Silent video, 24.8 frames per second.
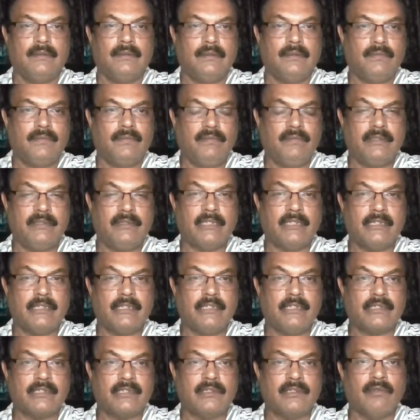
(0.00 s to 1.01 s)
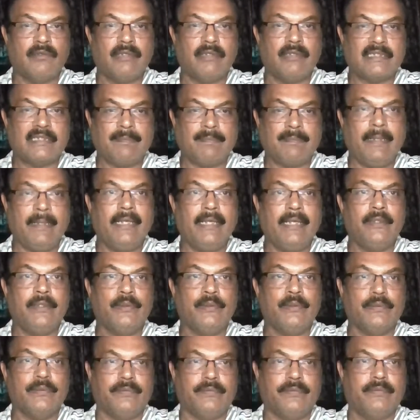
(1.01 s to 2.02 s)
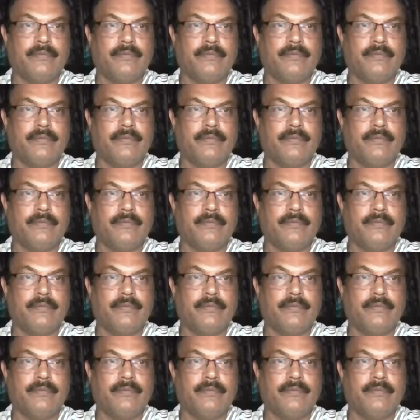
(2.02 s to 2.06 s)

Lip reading: which I just now explained you.